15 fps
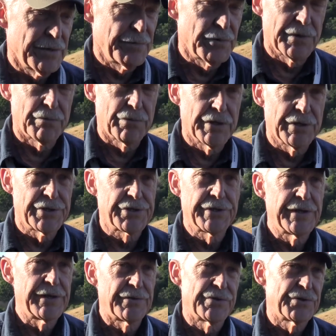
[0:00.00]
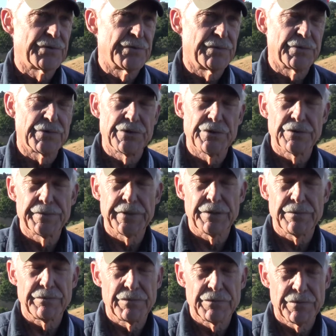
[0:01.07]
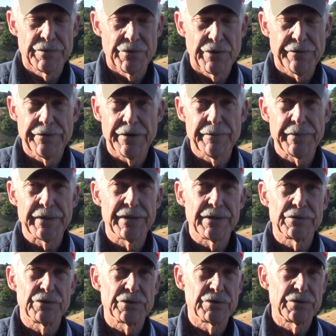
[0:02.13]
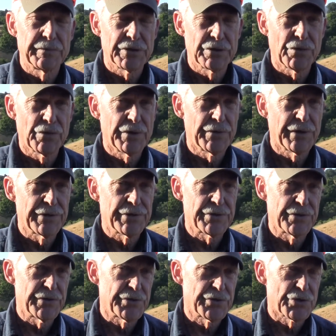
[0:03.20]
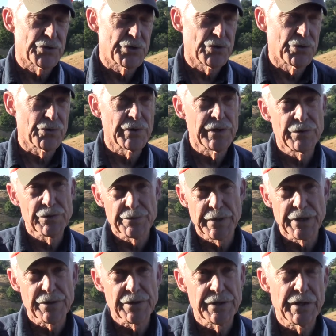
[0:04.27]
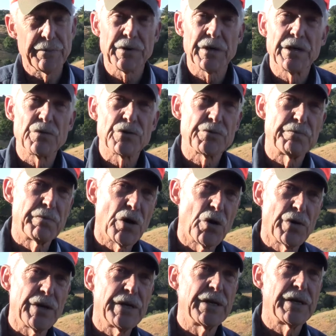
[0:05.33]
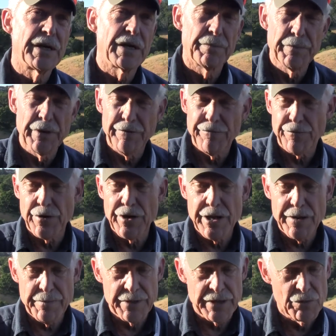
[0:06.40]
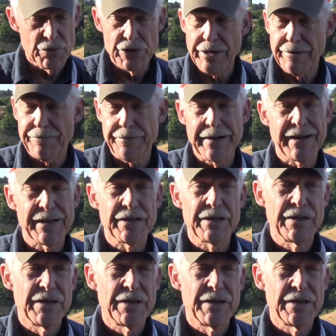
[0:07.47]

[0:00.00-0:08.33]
the Brittany standards, which are about 35 pounds, about 21 inches at the shoulder. He was bigger than that, but he was bony, had a big frame. He was not fat.